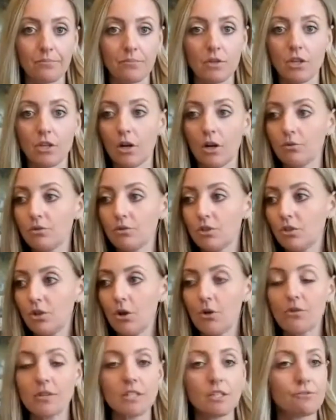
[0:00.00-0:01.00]
You know, do you
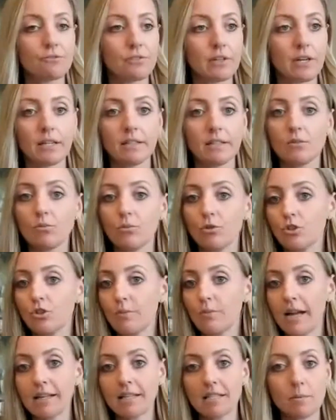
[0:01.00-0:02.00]
know the difference? Would you
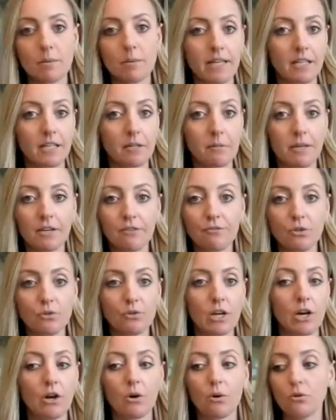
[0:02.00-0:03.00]
mind explaining me if you
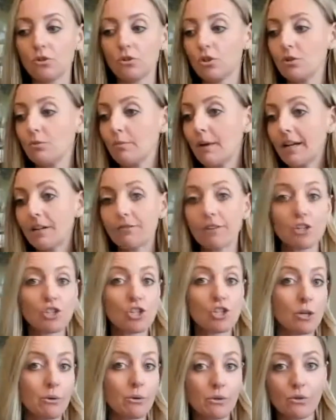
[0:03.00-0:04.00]
know? Do you mind if I
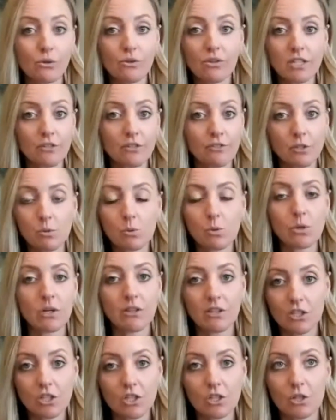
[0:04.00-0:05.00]
share with you the difference between
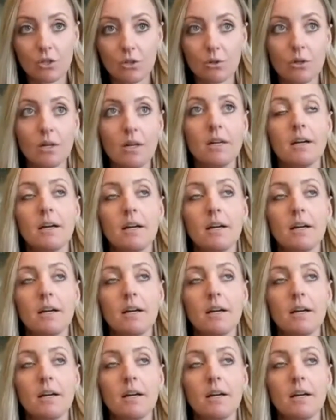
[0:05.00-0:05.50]
the two?